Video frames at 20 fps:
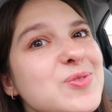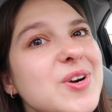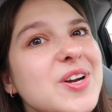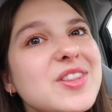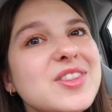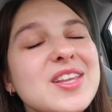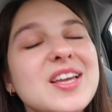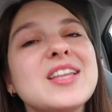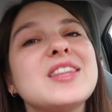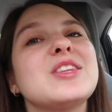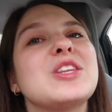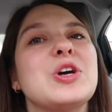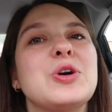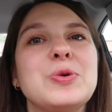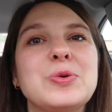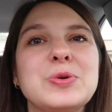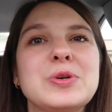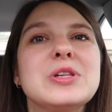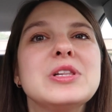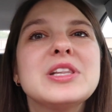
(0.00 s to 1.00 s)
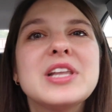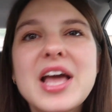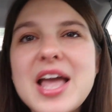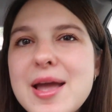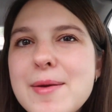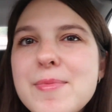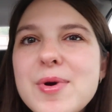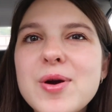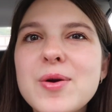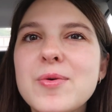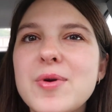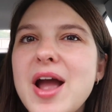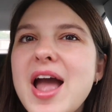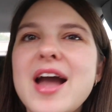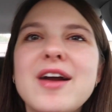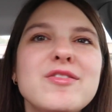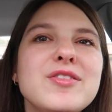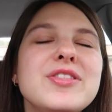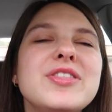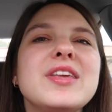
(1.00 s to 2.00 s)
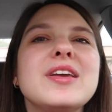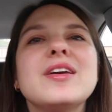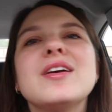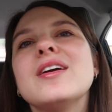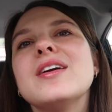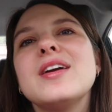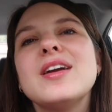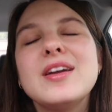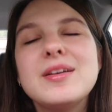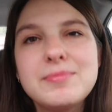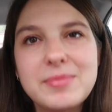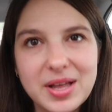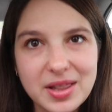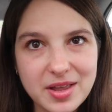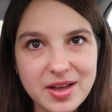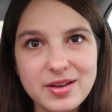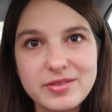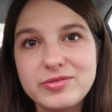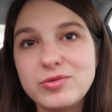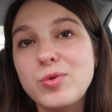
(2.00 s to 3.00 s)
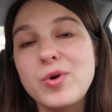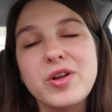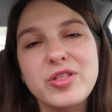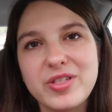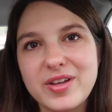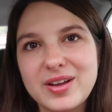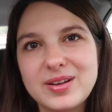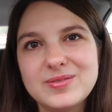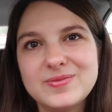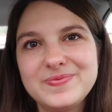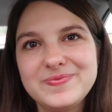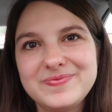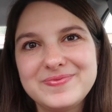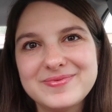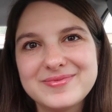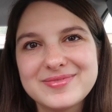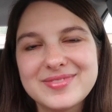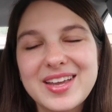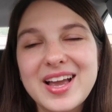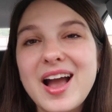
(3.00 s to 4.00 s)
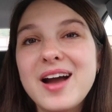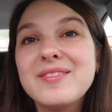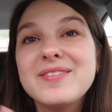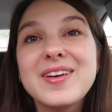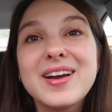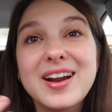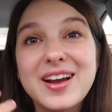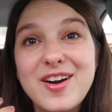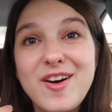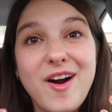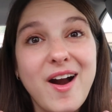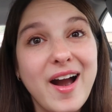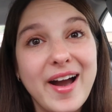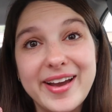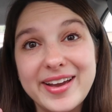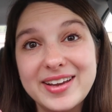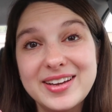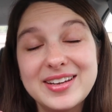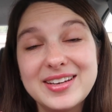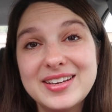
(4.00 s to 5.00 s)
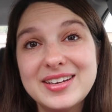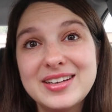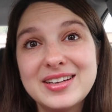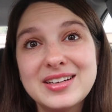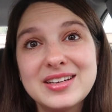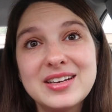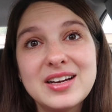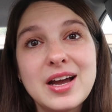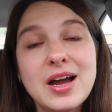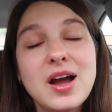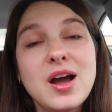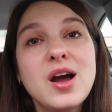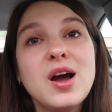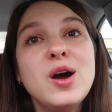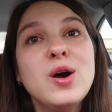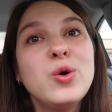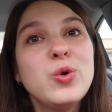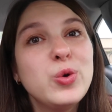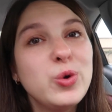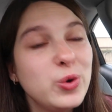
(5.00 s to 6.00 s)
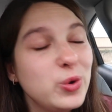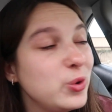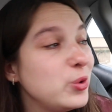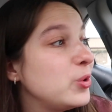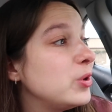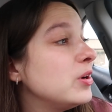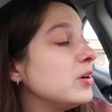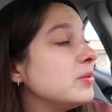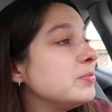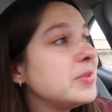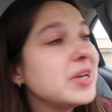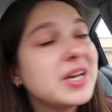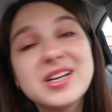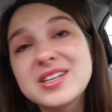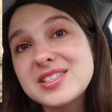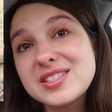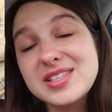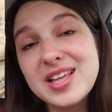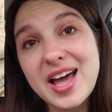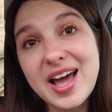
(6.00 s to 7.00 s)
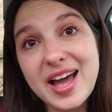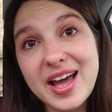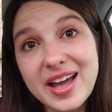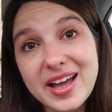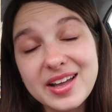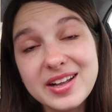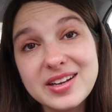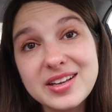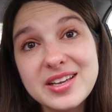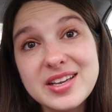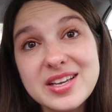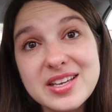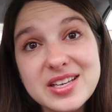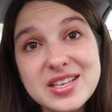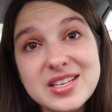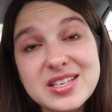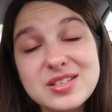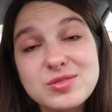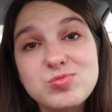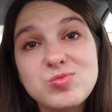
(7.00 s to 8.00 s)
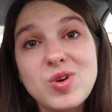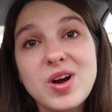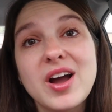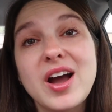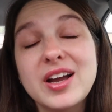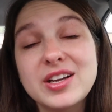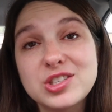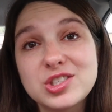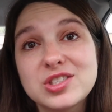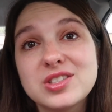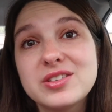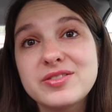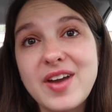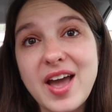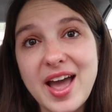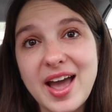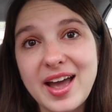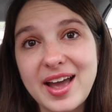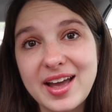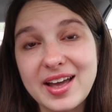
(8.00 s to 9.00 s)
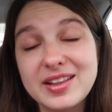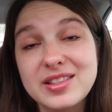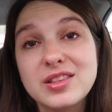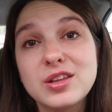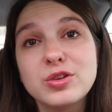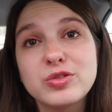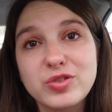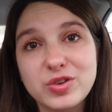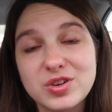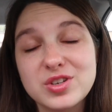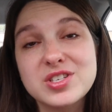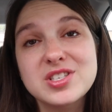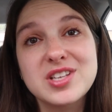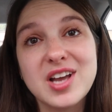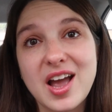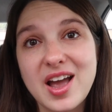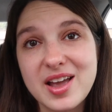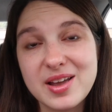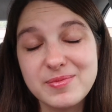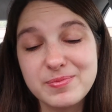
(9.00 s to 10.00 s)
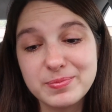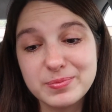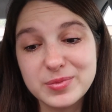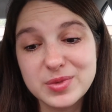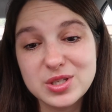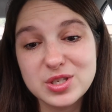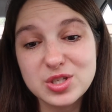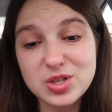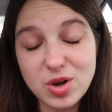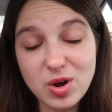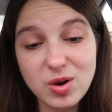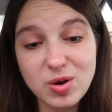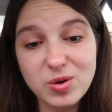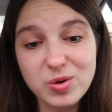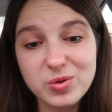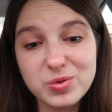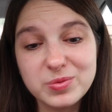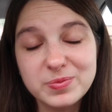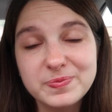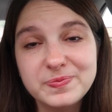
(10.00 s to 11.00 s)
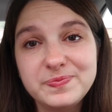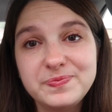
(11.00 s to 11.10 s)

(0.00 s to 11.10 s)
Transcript: worth it, the whole labor, everything in my life worth it. Like I'm gonna cry. Whew, because that is what I should have had the first time. So